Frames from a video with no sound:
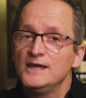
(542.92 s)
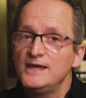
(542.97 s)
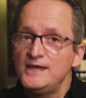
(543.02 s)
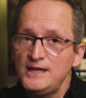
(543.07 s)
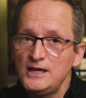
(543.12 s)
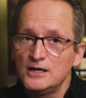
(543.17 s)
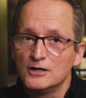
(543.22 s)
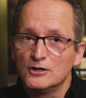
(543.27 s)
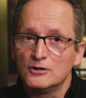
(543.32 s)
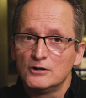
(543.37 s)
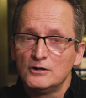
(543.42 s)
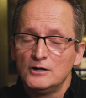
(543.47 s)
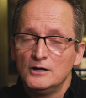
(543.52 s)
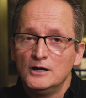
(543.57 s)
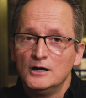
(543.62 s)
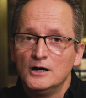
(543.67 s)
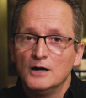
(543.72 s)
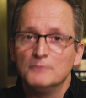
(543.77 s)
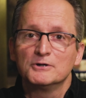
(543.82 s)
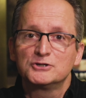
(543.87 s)
Here,
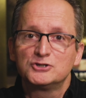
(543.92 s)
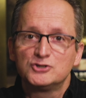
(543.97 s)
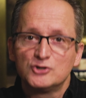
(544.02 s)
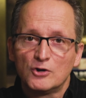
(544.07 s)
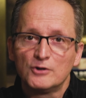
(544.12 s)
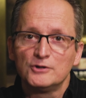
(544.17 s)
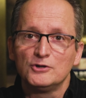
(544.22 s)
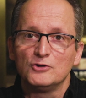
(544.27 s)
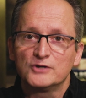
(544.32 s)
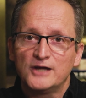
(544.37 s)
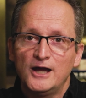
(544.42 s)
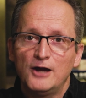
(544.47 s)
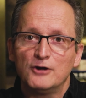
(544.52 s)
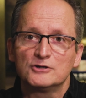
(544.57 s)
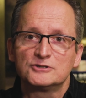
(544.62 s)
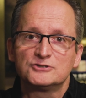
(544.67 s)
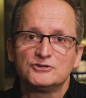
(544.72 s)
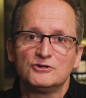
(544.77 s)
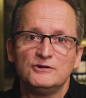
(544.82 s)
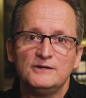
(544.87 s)
a mercurial
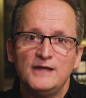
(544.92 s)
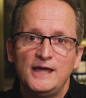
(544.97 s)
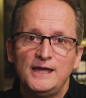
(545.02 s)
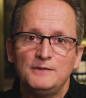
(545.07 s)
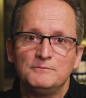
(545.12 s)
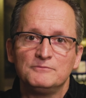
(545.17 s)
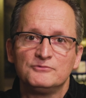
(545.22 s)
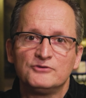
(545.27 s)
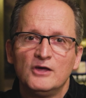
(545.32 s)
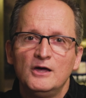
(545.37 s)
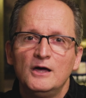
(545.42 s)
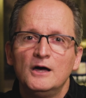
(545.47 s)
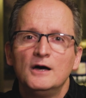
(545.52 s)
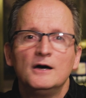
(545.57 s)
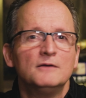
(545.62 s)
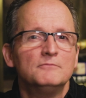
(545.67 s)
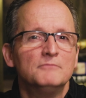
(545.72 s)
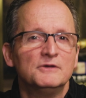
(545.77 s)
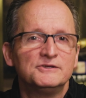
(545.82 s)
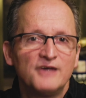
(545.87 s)
character named
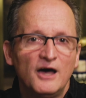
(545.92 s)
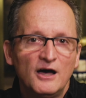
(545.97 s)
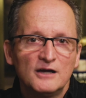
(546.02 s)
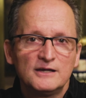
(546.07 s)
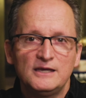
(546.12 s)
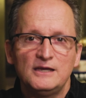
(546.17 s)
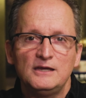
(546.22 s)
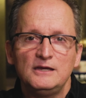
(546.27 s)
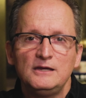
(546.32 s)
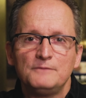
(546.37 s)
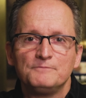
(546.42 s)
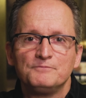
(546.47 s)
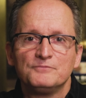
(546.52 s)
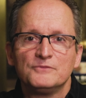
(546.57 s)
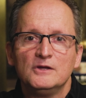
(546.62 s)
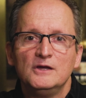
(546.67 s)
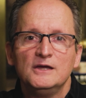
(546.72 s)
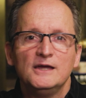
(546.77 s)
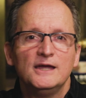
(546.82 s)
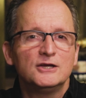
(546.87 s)
Matangi
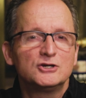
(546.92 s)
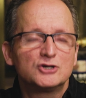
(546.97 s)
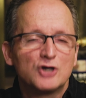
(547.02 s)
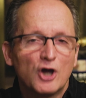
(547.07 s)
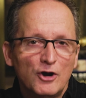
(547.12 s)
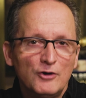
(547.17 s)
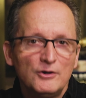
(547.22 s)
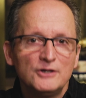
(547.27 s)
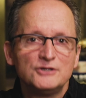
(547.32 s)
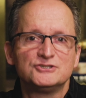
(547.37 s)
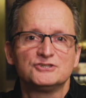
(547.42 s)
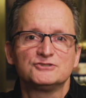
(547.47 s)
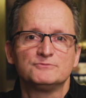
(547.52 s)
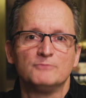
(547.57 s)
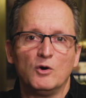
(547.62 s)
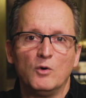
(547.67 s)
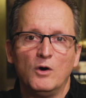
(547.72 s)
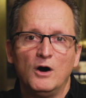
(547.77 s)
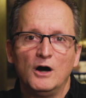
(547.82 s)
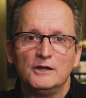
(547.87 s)
encourages
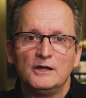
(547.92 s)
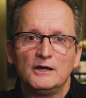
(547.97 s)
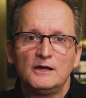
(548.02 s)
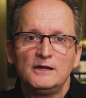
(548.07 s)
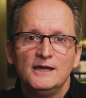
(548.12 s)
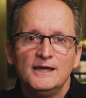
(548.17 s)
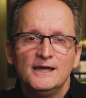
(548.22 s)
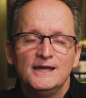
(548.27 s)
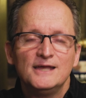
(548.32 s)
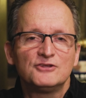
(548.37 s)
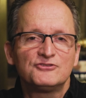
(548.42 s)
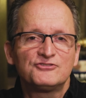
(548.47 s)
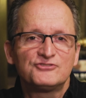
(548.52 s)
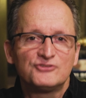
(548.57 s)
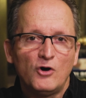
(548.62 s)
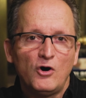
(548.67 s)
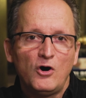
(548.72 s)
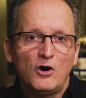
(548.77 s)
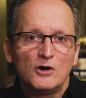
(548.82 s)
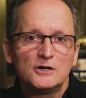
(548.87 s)
Moana in a
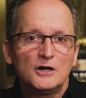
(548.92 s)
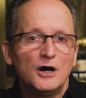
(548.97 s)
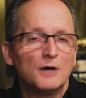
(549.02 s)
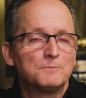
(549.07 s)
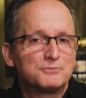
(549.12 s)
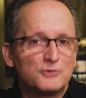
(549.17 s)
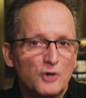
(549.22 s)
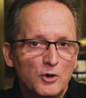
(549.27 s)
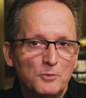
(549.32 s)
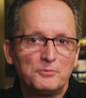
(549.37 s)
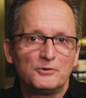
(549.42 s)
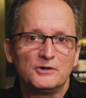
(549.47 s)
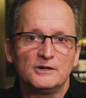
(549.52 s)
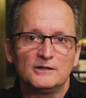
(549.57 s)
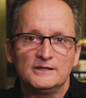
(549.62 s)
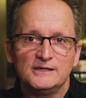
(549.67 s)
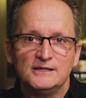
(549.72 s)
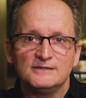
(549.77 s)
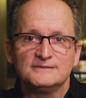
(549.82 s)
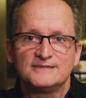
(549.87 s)
song
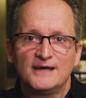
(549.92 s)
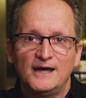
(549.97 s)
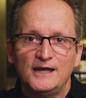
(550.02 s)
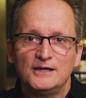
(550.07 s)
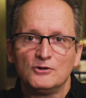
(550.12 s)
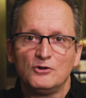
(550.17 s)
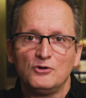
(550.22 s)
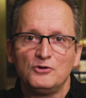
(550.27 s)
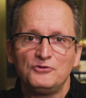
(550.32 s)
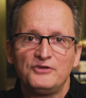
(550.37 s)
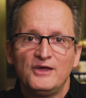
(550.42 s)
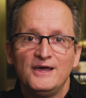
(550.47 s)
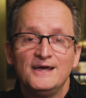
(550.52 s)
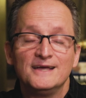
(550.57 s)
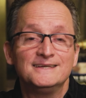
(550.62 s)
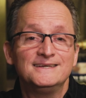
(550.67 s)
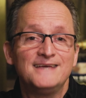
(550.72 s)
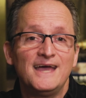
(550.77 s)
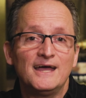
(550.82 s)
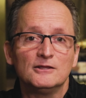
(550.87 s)
appropriately entitled
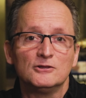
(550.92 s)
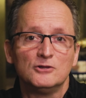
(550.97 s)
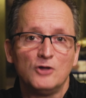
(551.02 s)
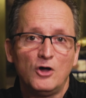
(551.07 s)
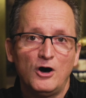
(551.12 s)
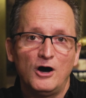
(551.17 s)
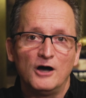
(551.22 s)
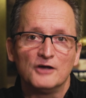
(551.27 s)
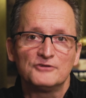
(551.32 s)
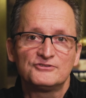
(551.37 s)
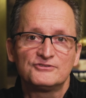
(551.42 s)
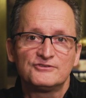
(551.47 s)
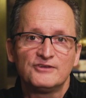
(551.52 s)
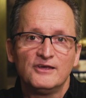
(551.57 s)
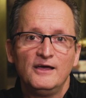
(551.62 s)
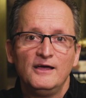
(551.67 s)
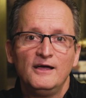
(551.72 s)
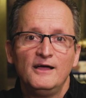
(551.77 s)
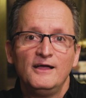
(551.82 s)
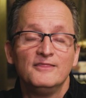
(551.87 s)
Get
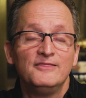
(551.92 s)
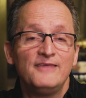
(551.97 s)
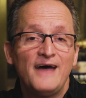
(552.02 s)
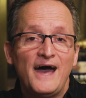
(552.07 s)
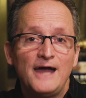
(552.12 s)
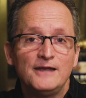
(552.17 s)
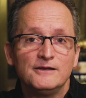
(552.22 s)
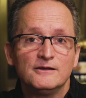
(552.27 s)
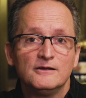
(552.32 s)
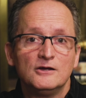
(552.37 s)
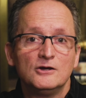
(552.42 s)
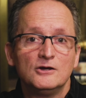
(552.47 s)
Lost that